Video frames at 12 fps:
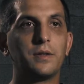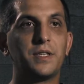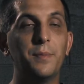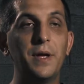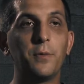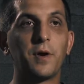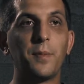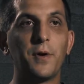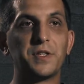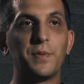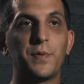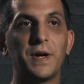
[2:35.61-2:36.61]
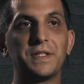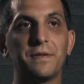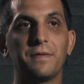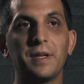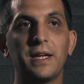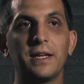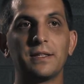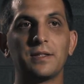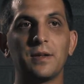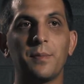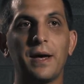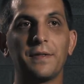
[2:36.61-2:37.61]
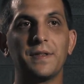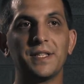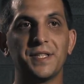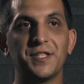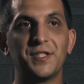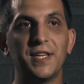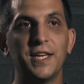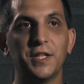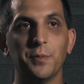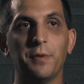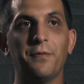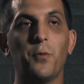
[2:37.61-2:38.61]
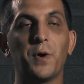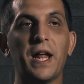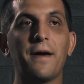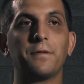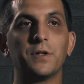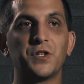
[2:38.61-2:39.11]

To me, one of the most impressive things about this is seeing the before and after